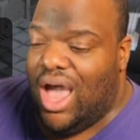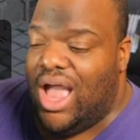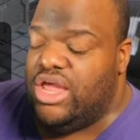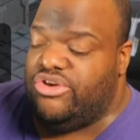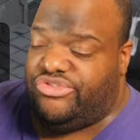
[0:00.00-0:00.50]

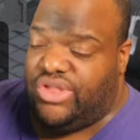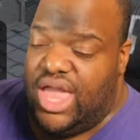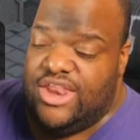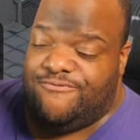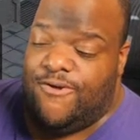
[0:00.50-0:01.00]
I
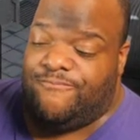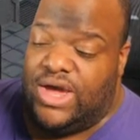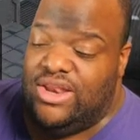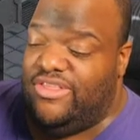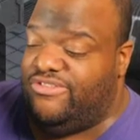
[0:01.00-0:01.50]
understand if you're
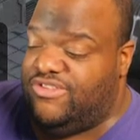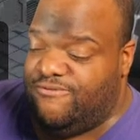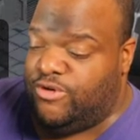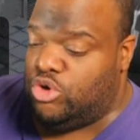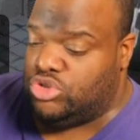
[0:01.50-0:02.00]
finding this
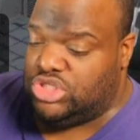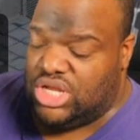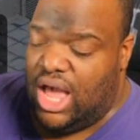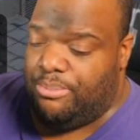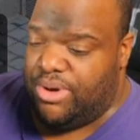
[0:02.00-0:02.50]
difficult
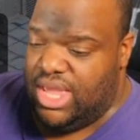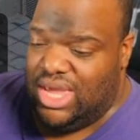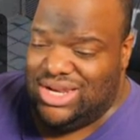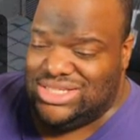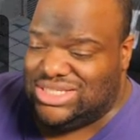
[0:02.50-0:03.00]
to
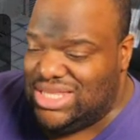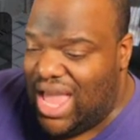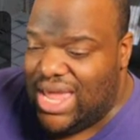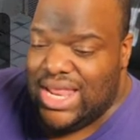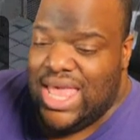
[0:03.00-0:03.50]
comprehend. It's
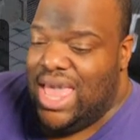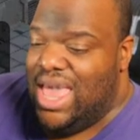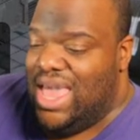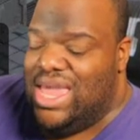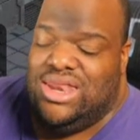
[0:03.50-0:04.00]
not
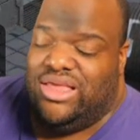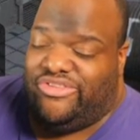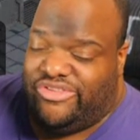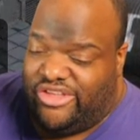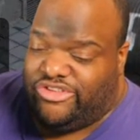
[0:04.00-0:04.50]
an
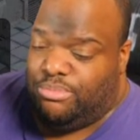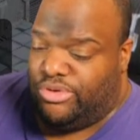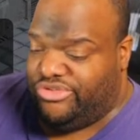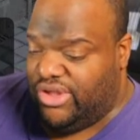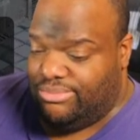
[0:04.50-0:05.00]

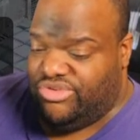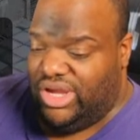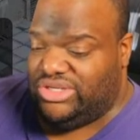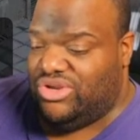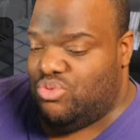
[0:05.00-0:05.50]
accessible
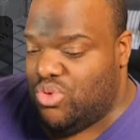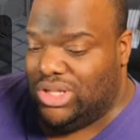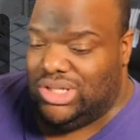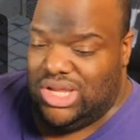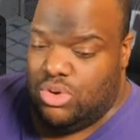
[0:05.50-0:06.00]
subject,
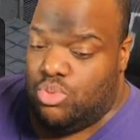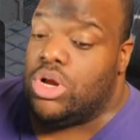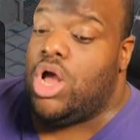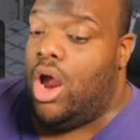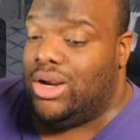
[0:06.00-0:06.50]
really.
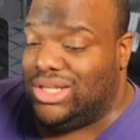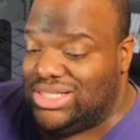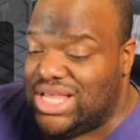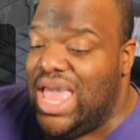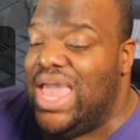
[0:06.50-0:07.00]

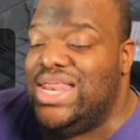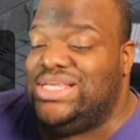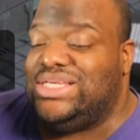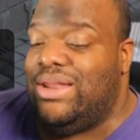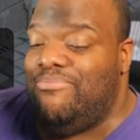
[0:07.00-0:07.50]
Regardless, it
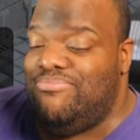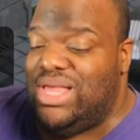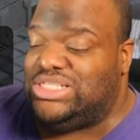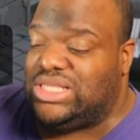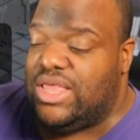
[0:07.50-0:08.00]
is an
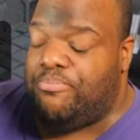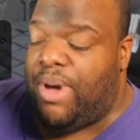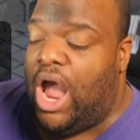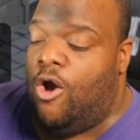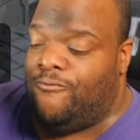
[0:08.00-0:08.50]
immensely
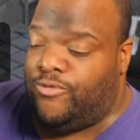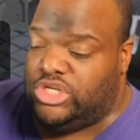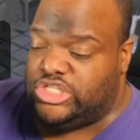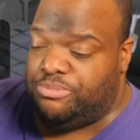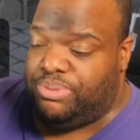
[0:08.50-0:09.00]
powerful
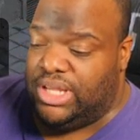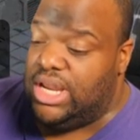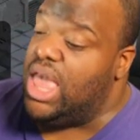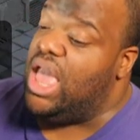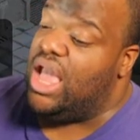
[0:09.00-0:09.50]

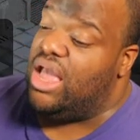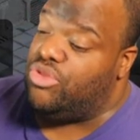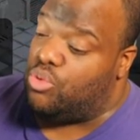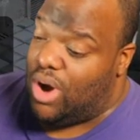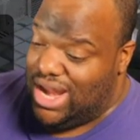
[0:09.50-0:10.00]
discipline
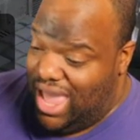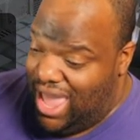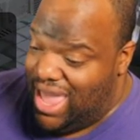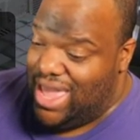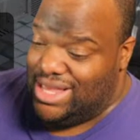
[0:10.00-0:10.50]
in the right
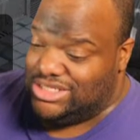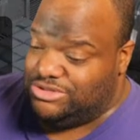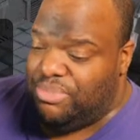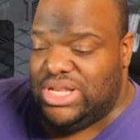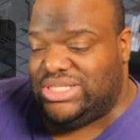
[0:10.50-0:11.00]

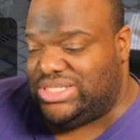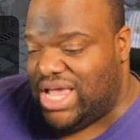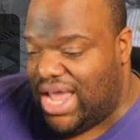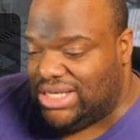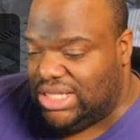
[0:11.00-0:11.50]
hands, but is
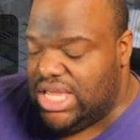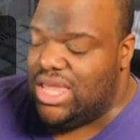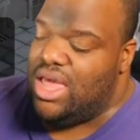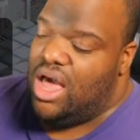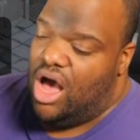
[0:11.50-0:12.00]

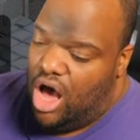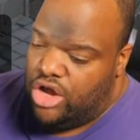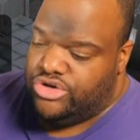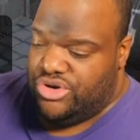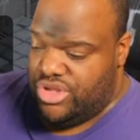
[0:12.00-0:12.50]
sadly
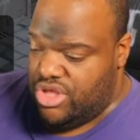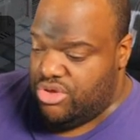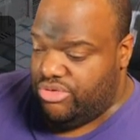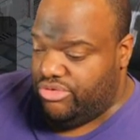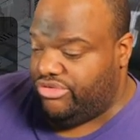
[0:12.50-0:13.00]

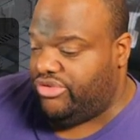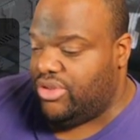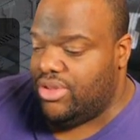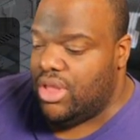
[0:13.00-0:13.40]
underused.